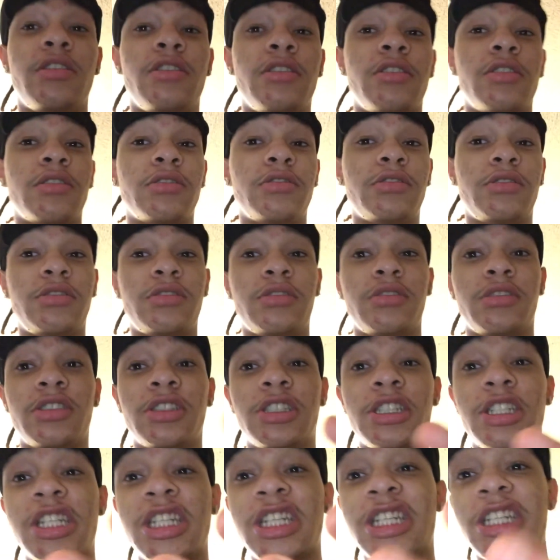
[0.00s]
this.
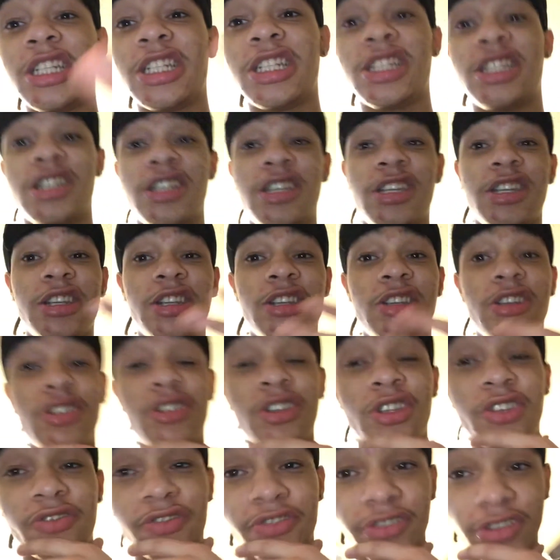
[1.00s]
Chill,
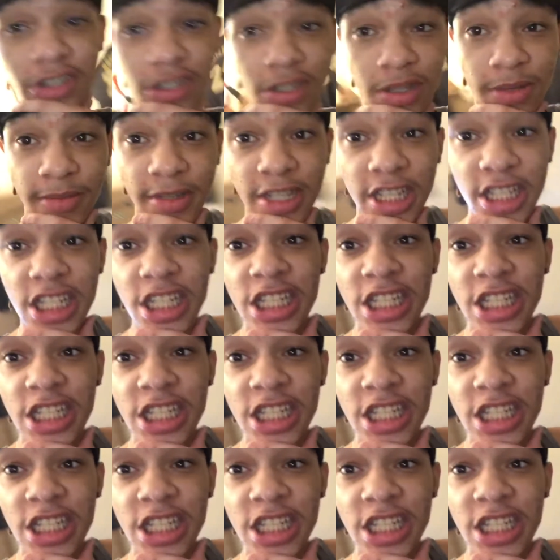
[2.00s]
you feel me?